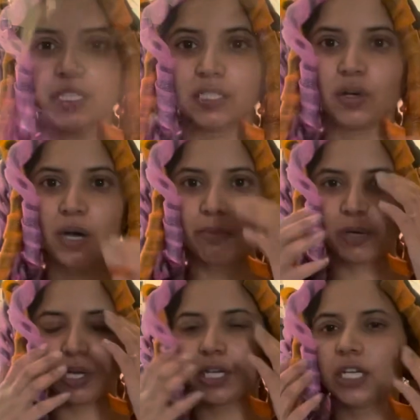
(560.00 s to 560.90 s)
So I'm
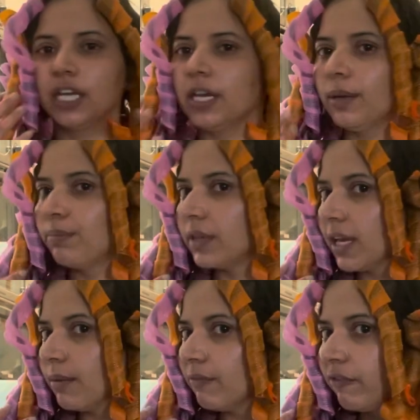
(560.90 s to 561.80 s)
gonna keep
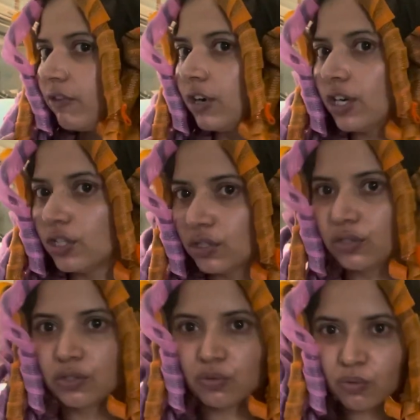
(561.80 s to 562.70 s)
them for
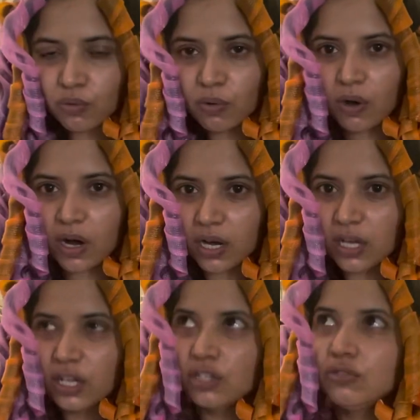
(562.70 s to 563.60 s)
two
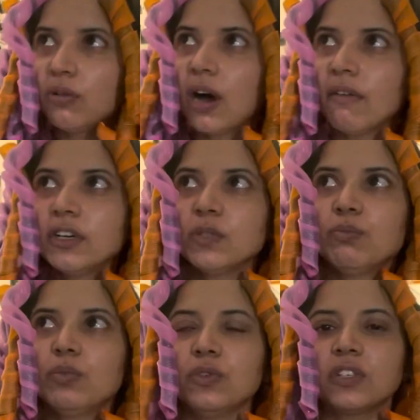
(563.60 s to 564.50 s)
hours,
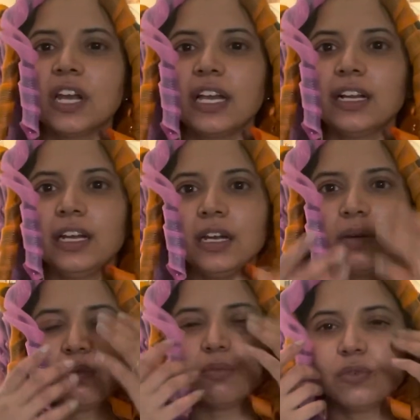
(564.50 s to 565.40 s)
most likely
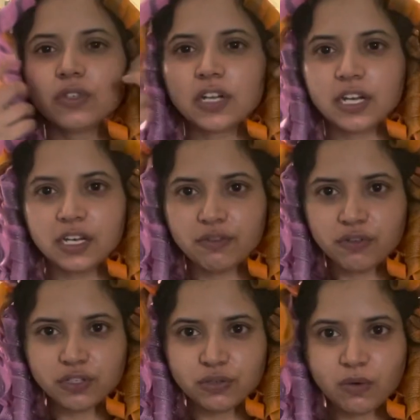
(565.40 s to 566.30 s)
for
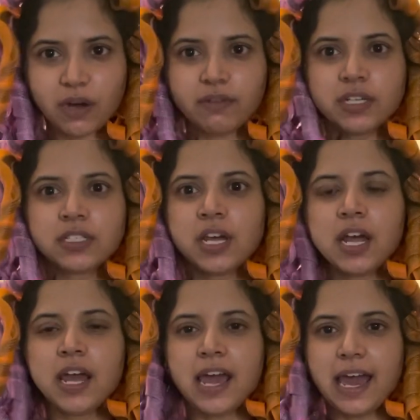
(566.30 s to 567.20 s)
2 hours,
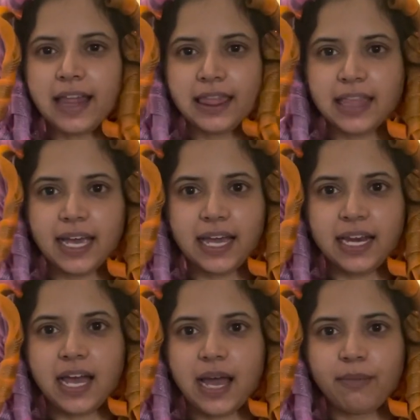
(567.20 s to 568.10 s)
and then
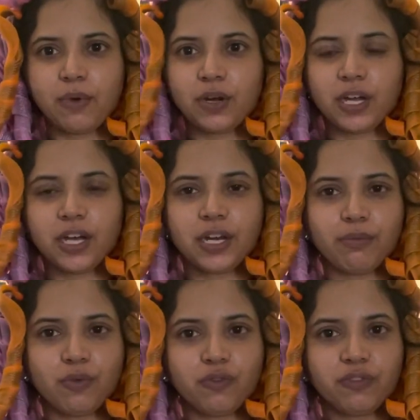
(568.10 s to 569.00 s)
I'm gonna
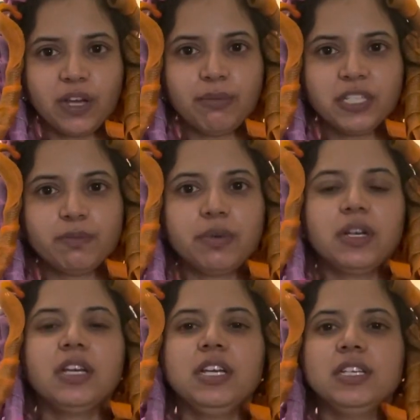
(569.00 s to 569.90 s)
remove them. It's
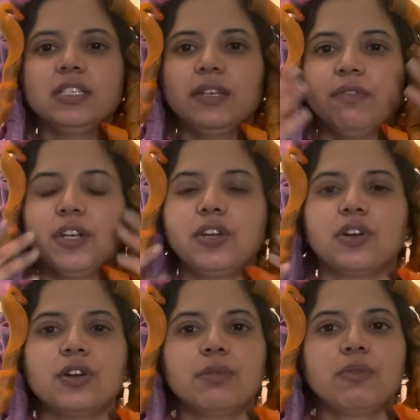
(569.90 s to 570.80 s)
pretty easy. When you're
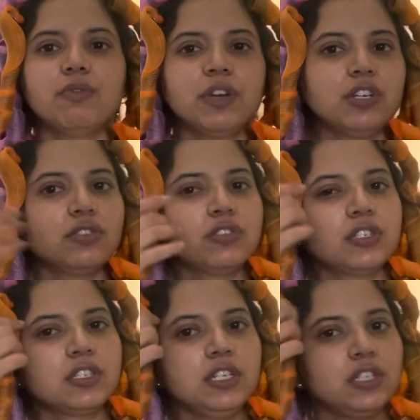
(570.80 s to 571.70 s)
removing it, you
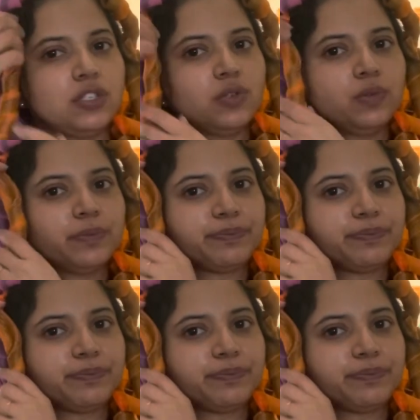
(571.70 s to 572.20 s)
just need to